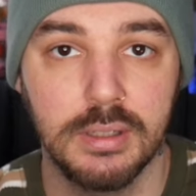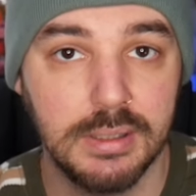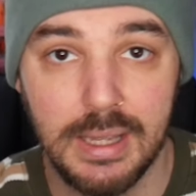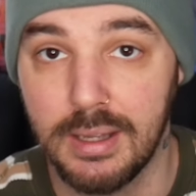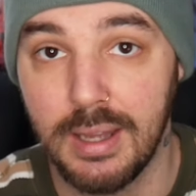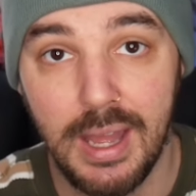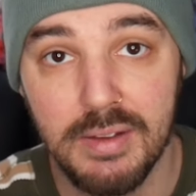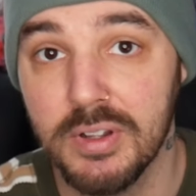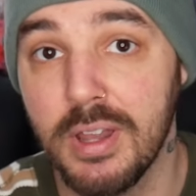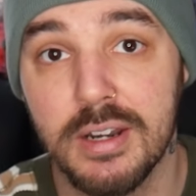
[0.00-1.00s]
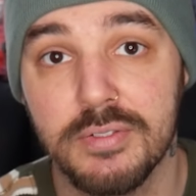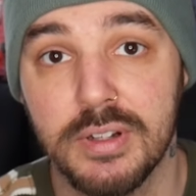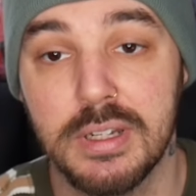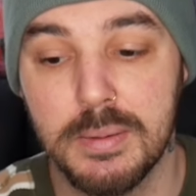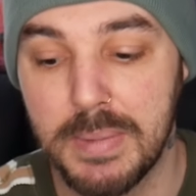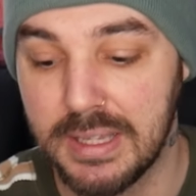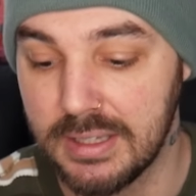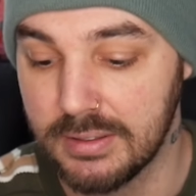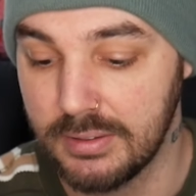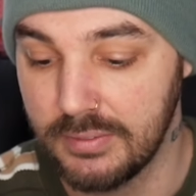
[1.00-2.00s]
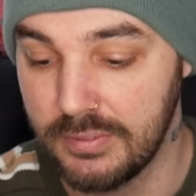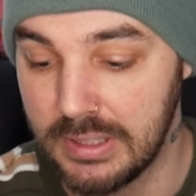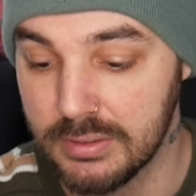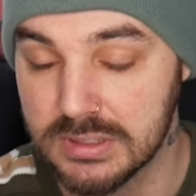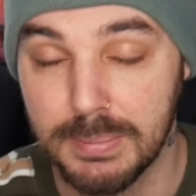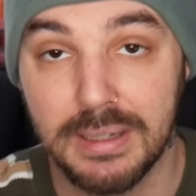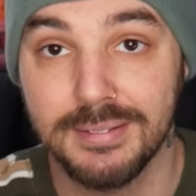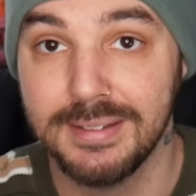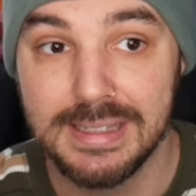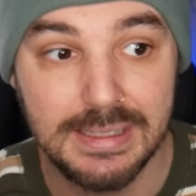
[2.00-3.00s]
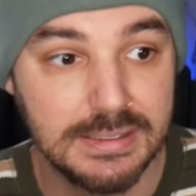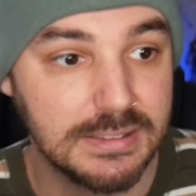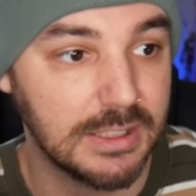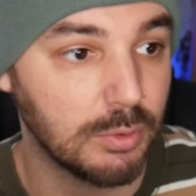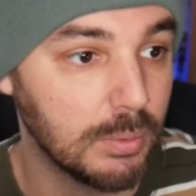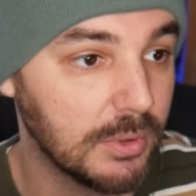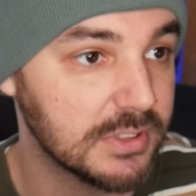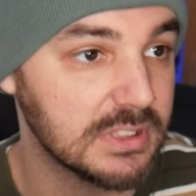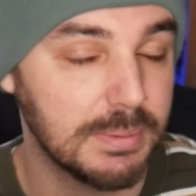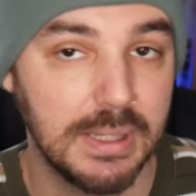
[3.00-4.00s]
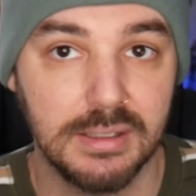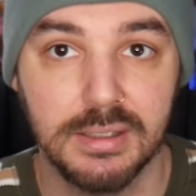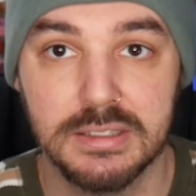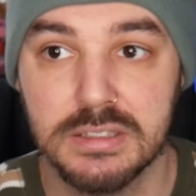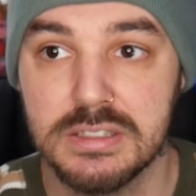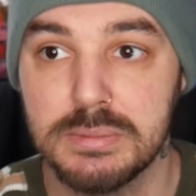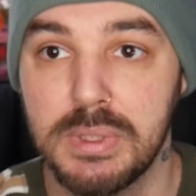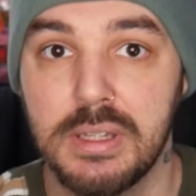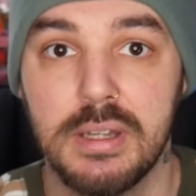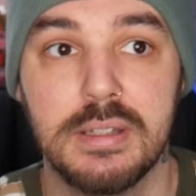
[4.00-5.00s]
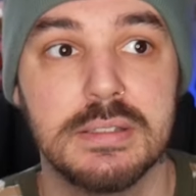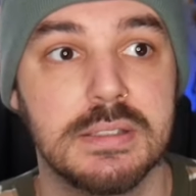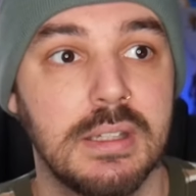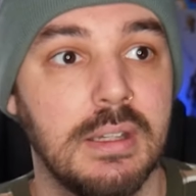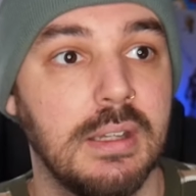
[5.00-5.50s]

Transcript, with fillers: Yeah, I have a lot of fun making videos about leaks and rumors and speculations because